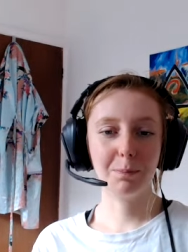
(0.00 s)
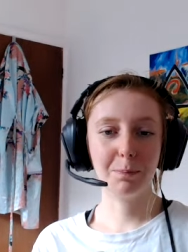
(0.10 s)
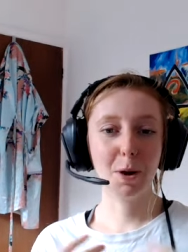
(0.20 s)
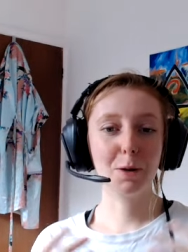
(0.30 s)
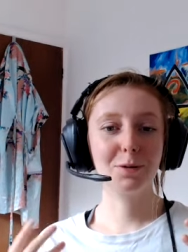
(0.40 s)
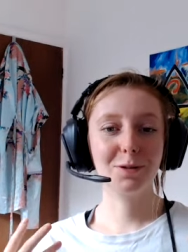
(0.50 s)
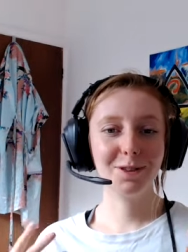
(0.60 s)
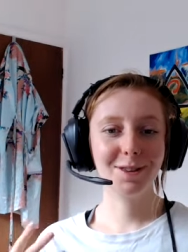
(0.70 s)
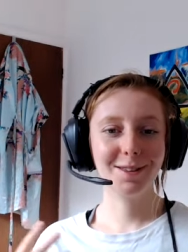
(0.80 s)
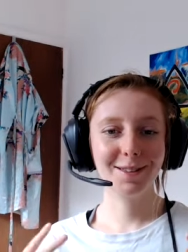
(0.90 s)

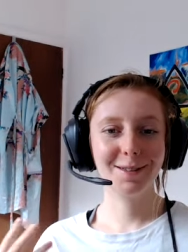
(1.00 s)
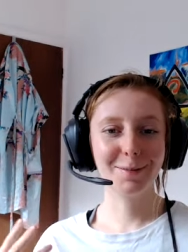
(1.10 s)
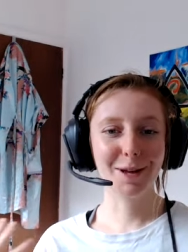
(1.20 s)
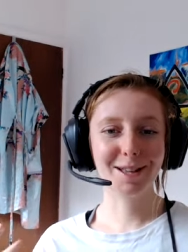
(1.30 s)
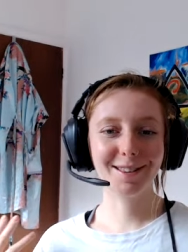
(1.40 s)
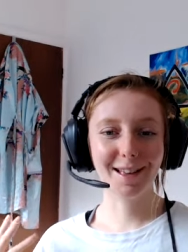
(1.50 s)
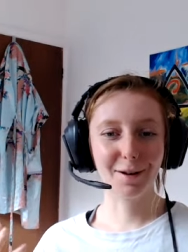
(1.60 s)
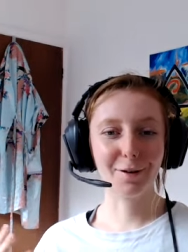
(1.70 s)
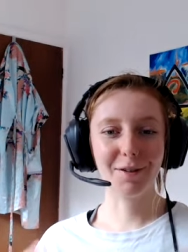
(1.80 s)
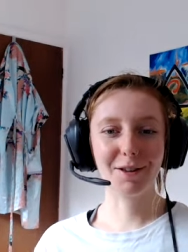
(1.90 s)
most
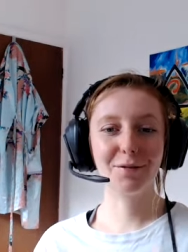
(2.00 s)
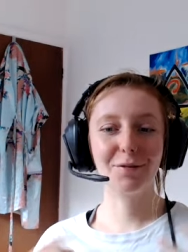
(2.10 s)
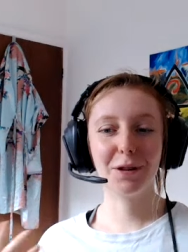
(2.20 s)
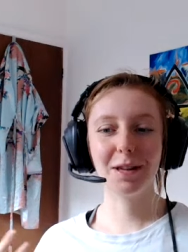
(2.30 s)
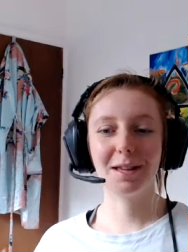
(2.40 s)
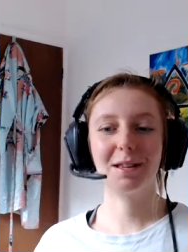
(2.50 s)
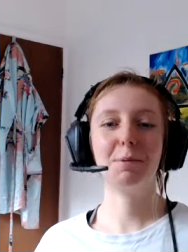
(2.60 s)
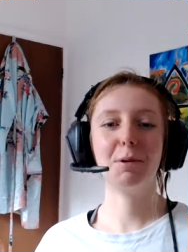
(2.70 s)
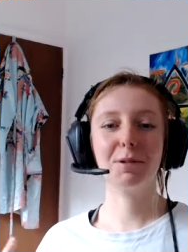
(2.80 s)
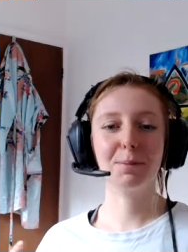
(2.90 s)
myself as fully as
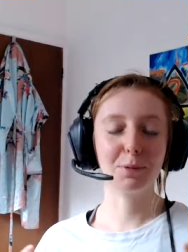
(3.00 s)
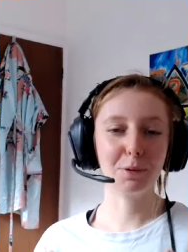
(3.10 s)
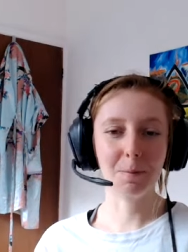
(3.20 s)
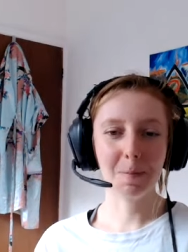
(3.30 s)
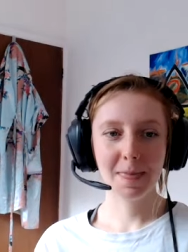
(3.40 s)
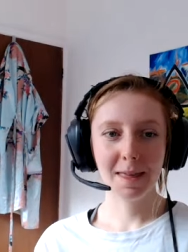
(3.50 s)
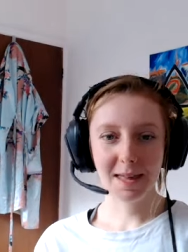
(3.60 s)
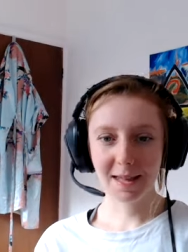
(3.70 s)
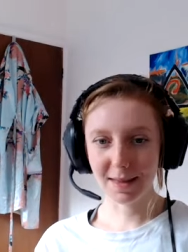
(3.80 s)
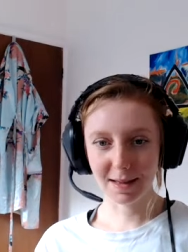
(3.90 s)
possible
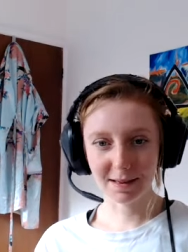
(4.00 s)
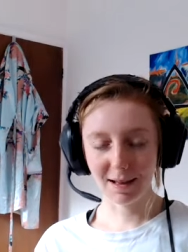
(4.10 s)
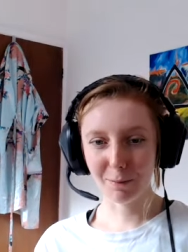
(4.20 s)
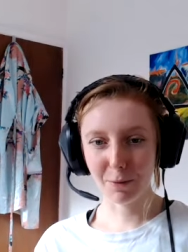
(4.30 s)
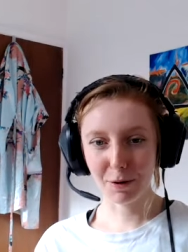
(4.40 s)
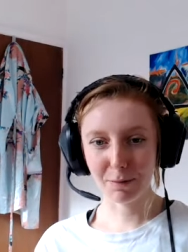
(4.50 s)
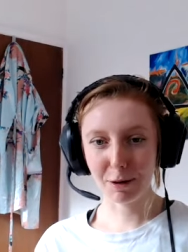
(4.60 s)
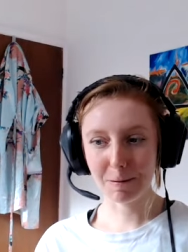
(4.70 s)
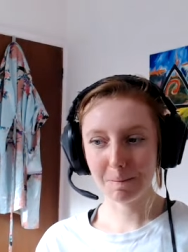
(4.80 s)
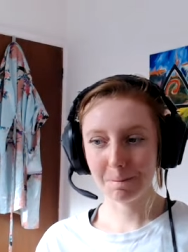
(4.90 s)
in this now
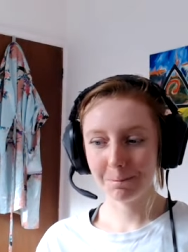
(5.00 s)
moment.